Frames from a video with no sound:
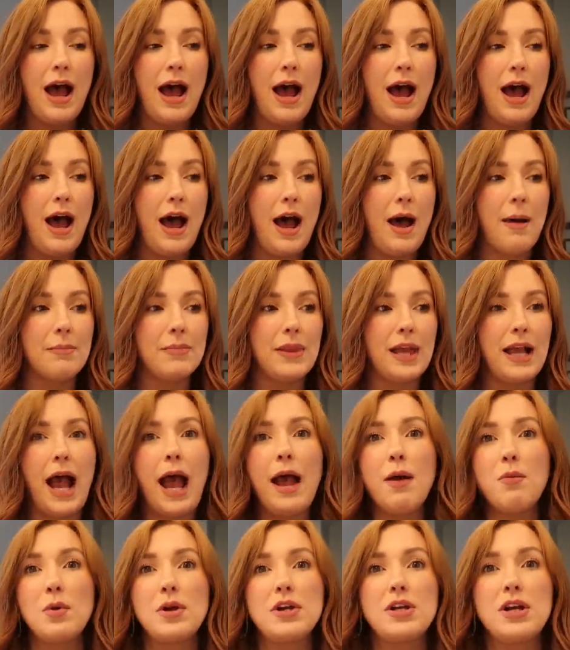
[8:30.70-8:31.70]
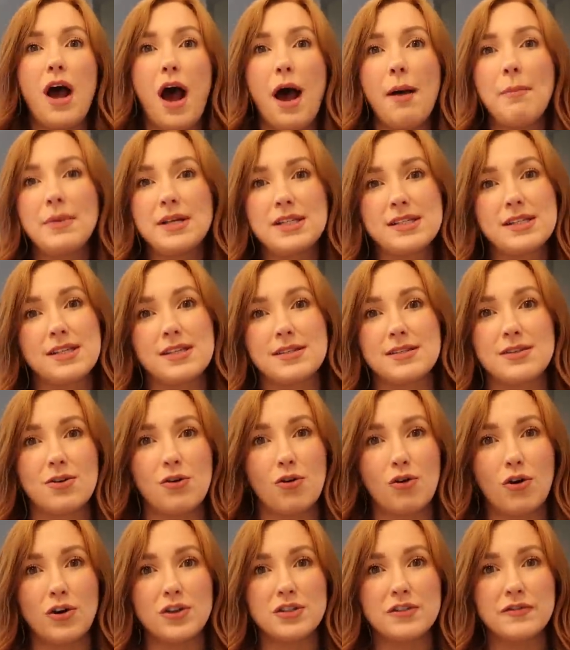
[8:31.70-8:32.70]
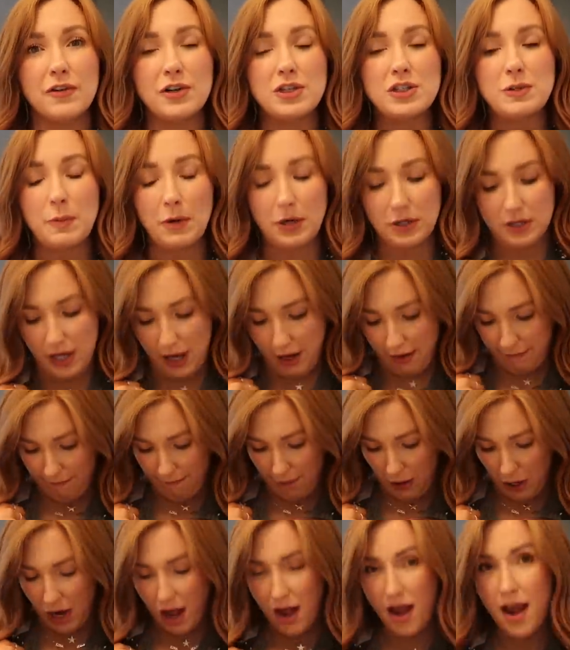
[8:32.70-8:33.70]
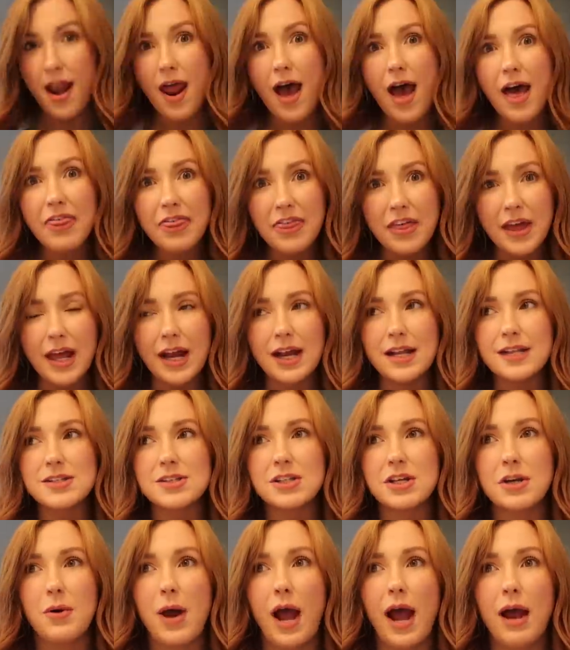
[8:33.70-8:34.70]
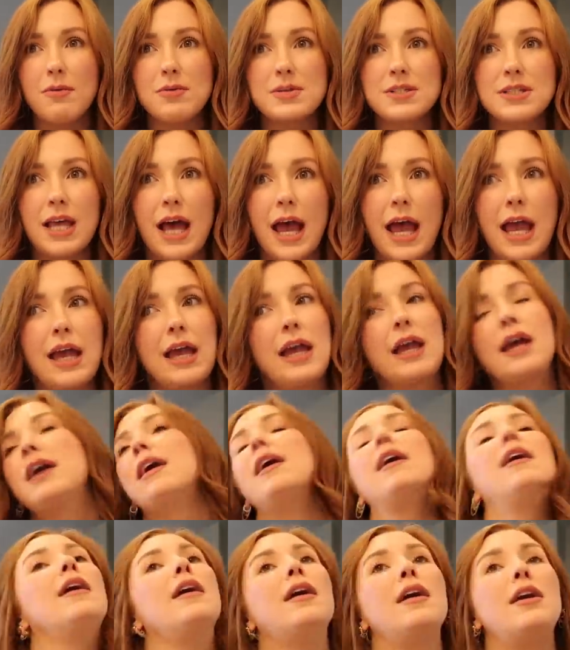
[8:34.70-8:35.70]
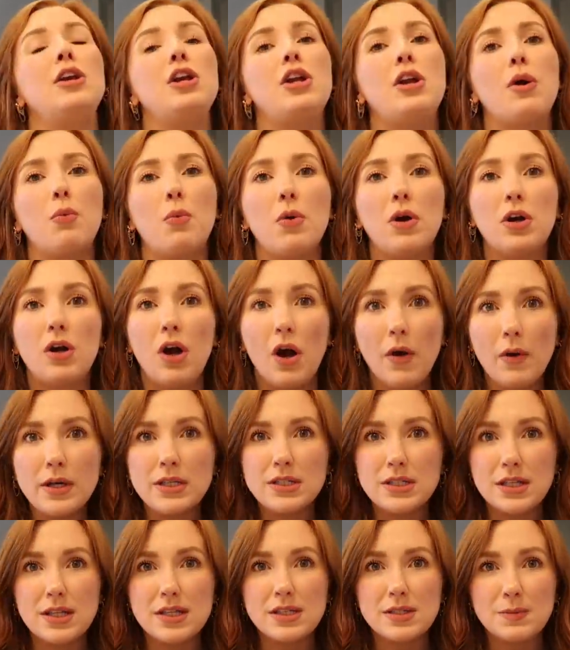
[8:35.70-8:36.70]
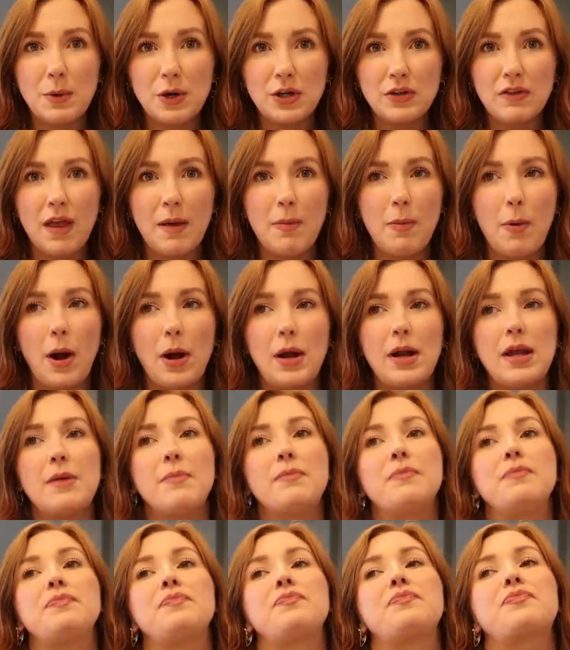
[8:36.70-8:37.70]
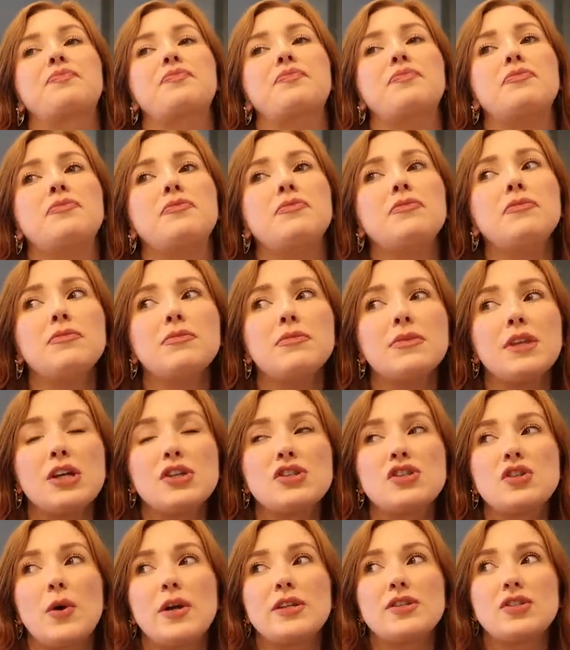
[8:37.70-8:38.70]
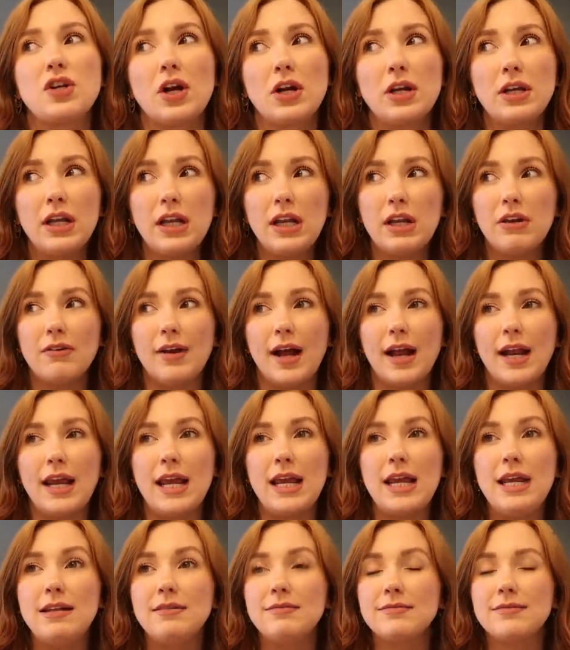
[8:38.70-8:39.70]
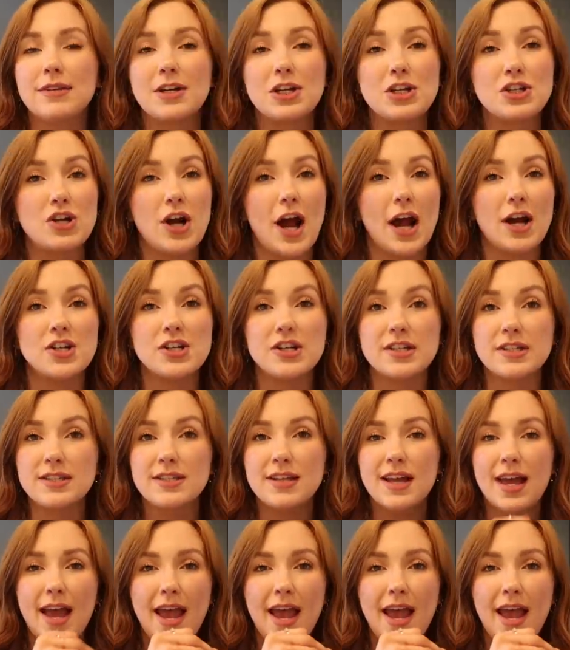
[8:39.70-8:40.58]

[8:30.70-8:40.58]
Um, like I would not miss this little girl's first birthday for nothing. And so I was like, you know, we're going to this birthday party. So I start getting ready, contractions,